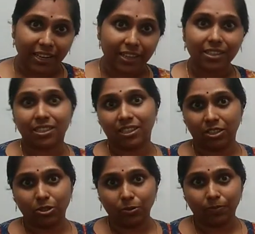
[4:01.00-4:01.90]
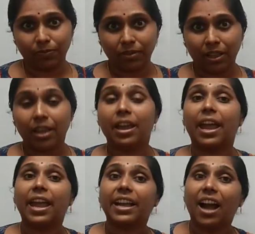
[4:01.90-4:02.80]
enters into
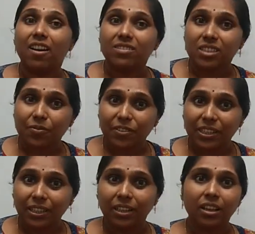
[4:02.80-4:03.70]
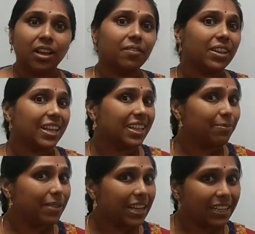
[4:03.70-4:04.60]
accounts for whether
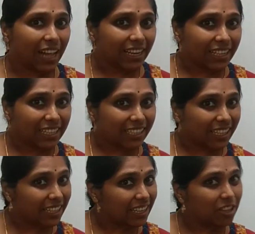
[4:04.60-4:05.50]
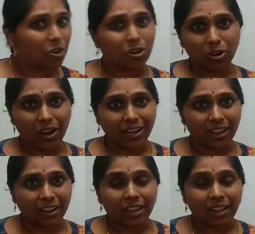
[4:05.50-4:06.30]
they're being done correctly or not,